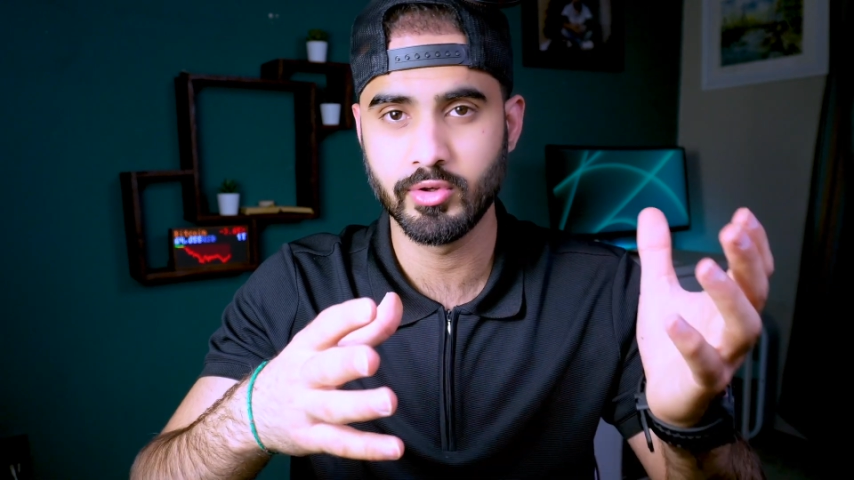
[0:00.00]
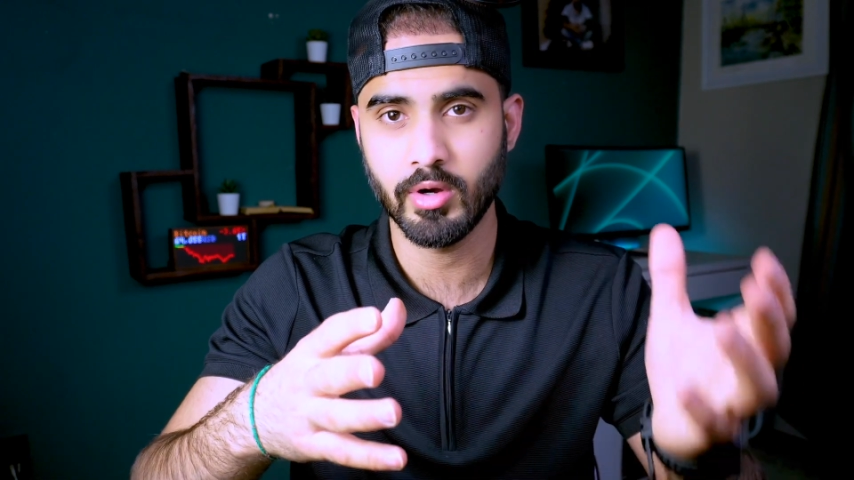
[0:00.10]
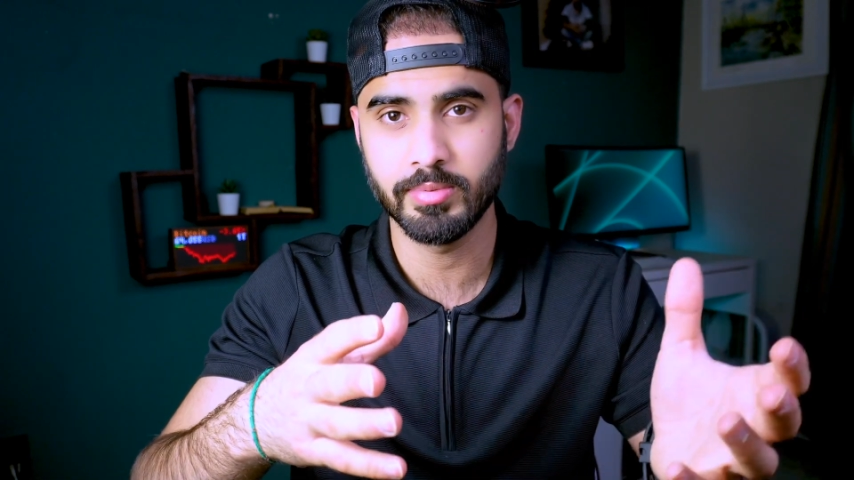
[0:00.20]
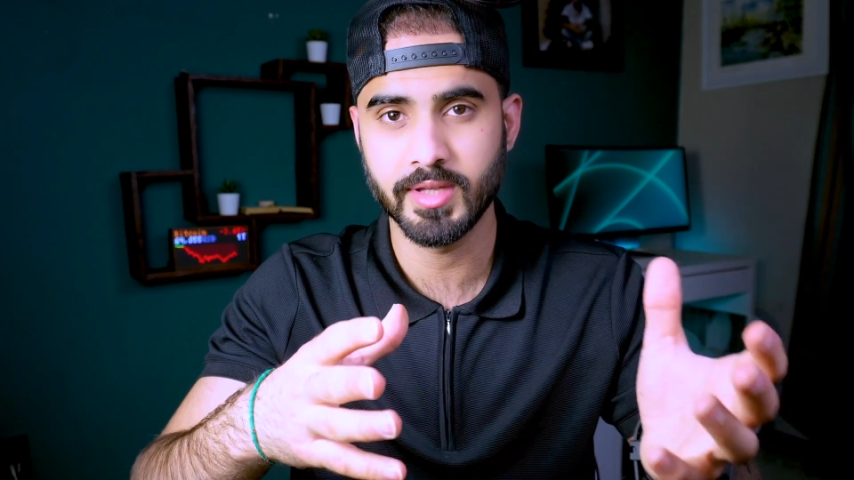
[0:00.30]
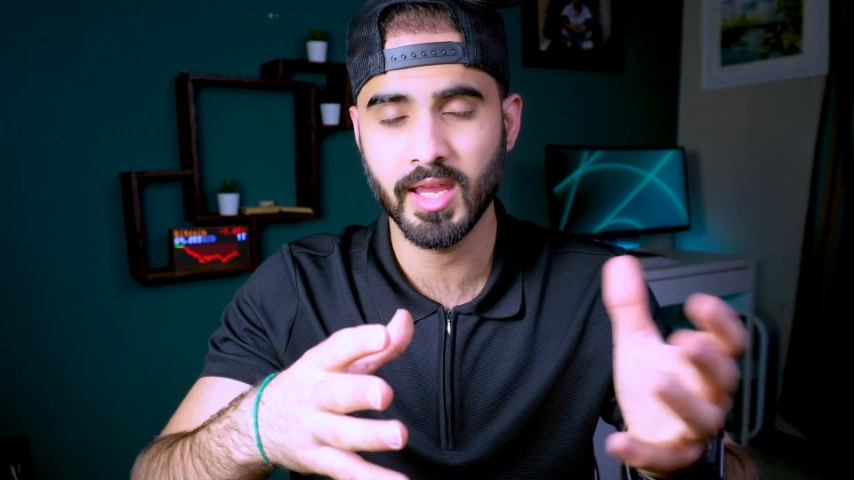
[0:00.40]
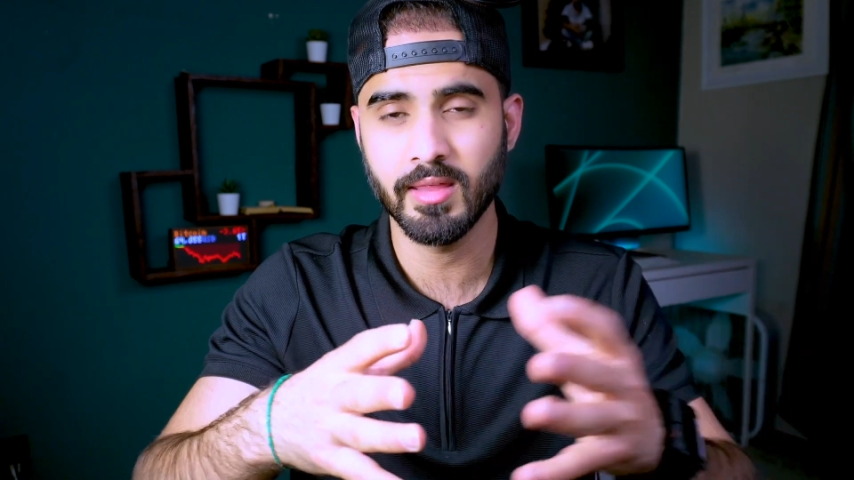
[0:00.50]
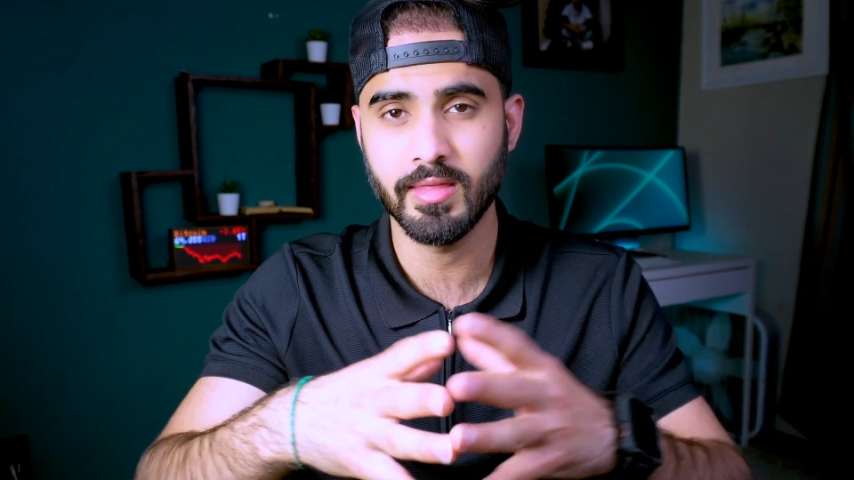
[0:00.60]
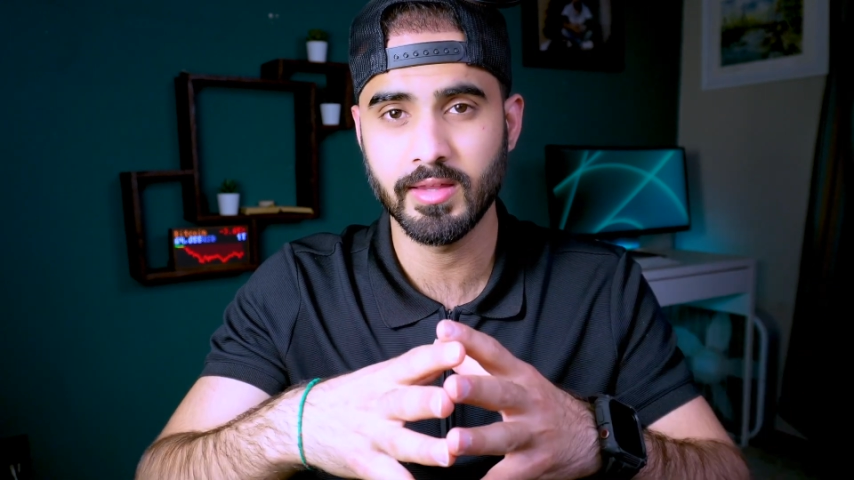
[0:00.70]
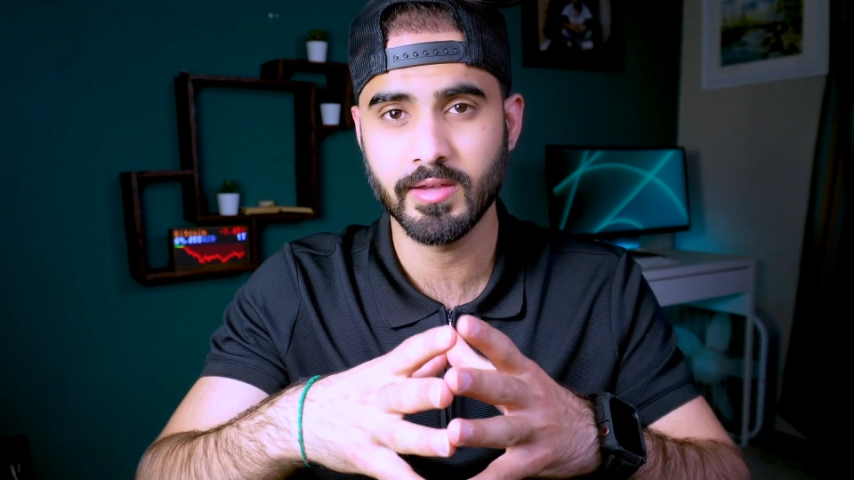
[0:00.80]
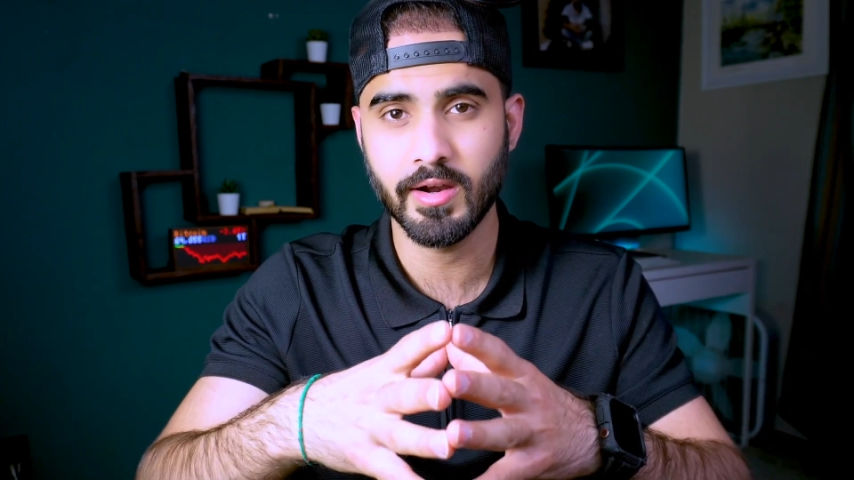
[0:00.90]
to obtain
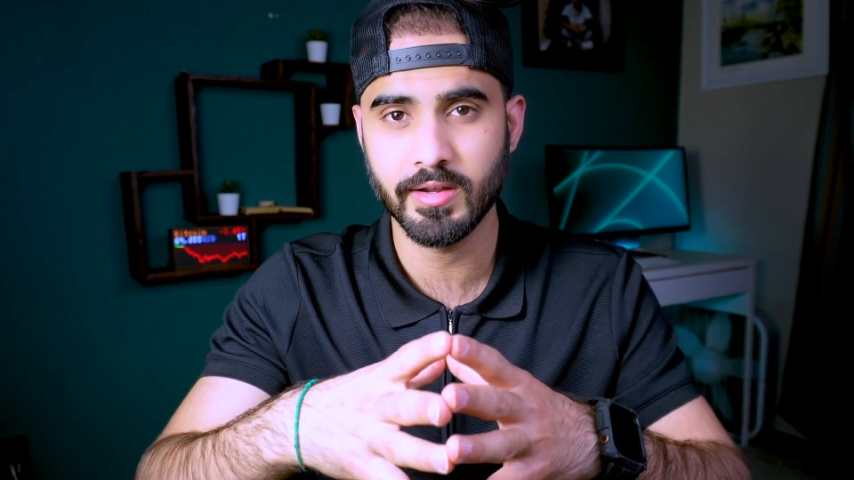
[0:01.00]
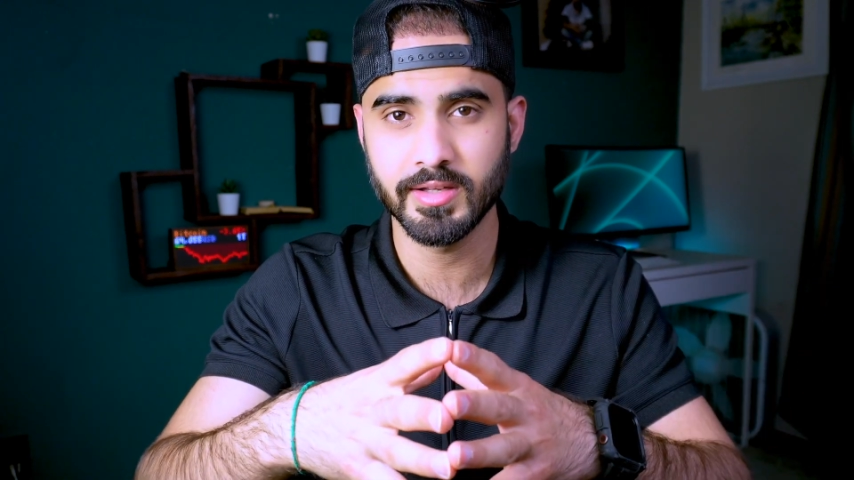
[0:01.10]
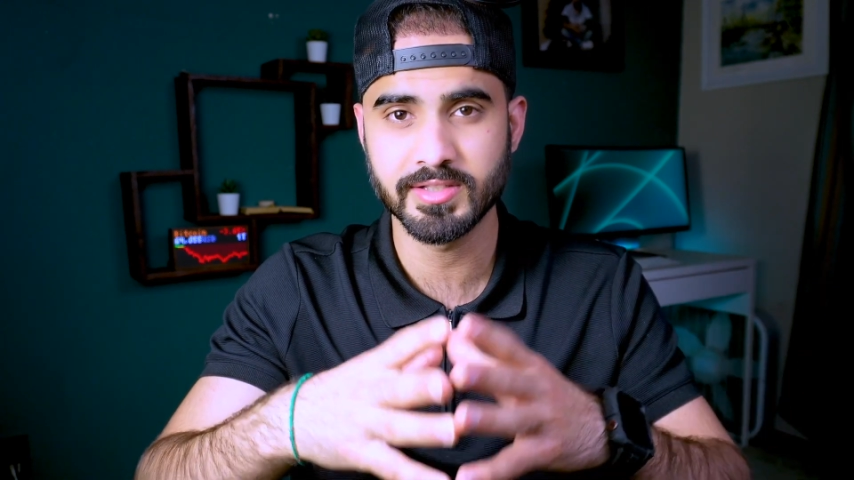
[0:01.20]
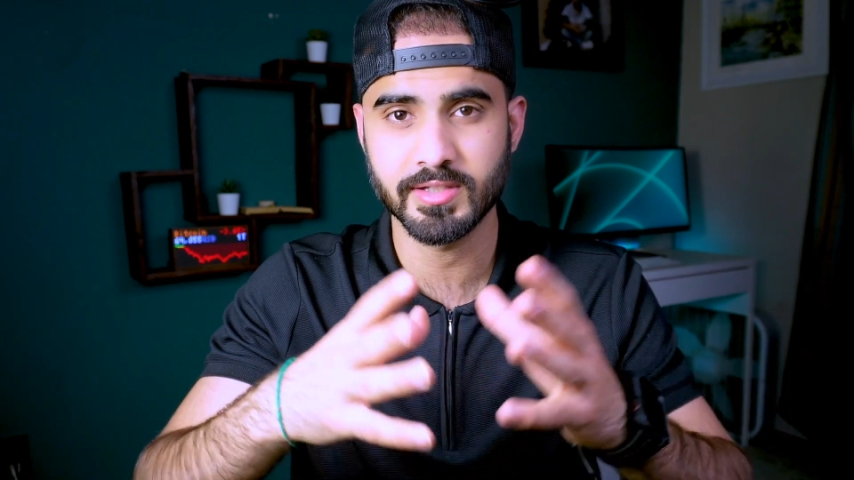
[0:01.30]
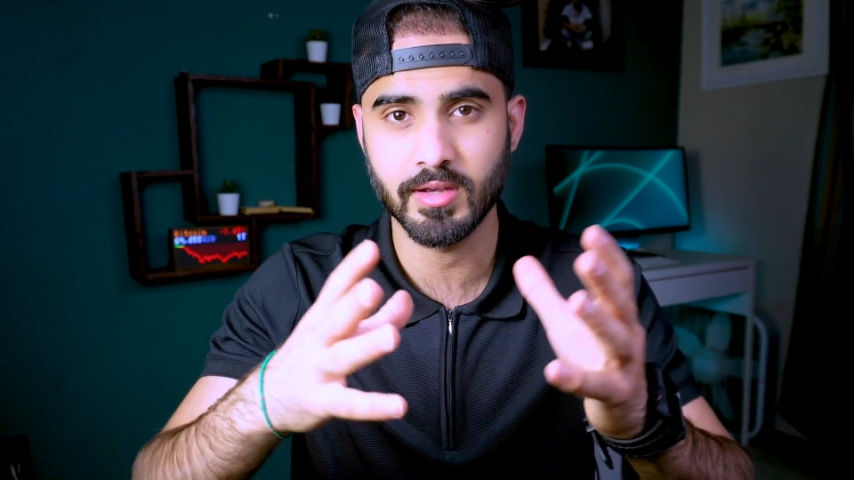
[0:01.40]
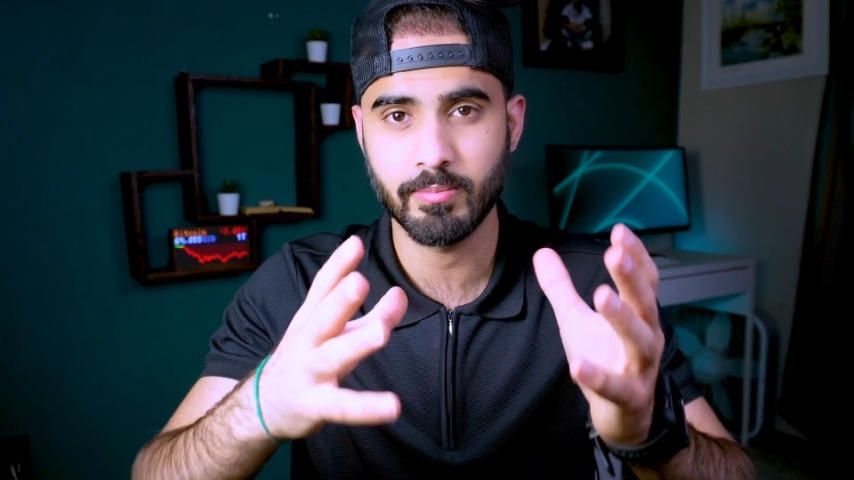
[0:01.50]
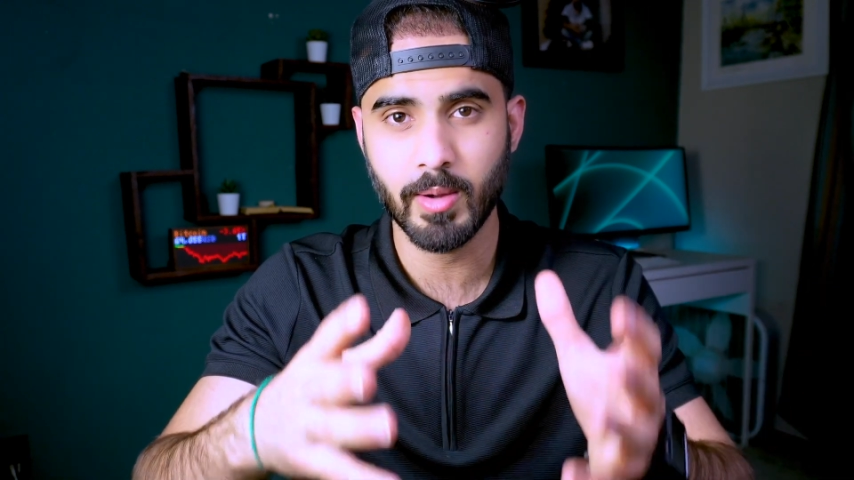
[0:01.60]
the target's